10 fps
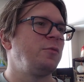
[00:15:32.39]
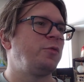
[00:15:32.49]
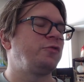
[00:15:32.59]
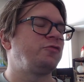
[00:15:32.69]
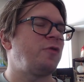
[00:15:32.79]

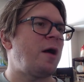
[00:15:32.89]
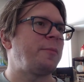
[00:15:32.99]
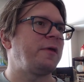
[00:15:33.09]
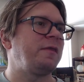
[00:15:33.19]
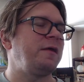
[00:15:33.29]
We're
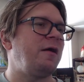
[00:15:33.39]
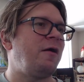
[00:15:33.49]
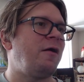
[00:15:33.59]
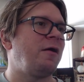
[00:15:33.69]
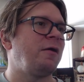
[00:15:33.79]
dropping the
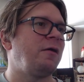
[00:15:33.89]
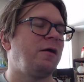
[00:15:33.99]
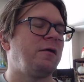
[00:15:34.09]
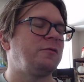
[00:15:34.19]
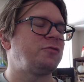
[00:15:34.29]

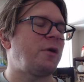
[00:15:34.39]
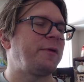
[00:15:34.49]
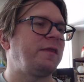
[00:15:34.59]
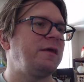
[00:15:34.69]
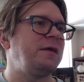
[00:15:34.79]
R,
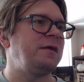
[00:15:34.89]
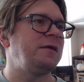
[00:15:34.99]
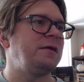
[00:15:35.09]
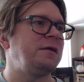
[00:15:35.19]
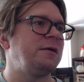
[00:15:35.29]
dropping the
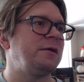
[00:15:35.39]
E.